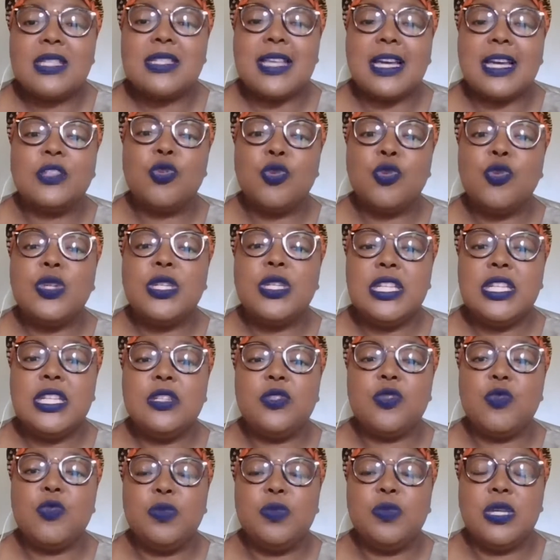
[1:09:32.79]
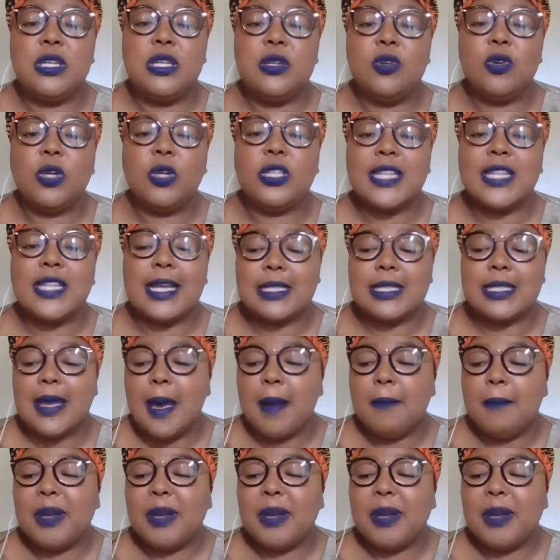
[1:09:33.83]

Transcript: that do need to be looked at,